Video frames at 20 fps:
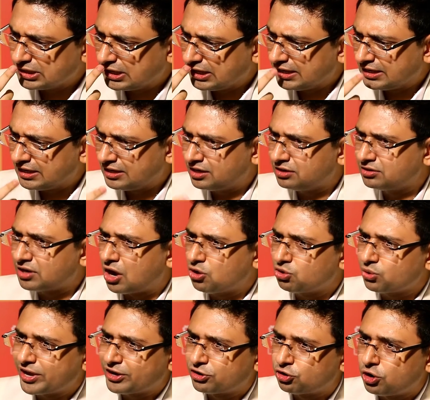
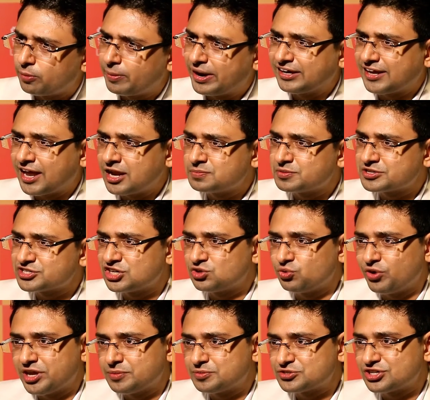how do I grow by 10%,
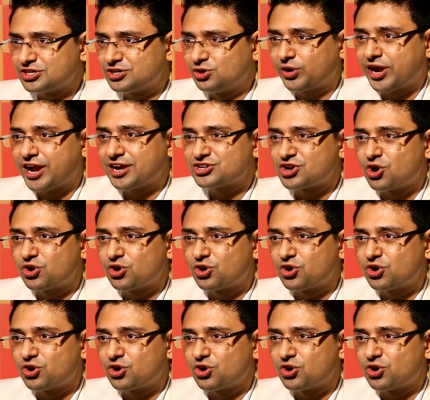20%. Look at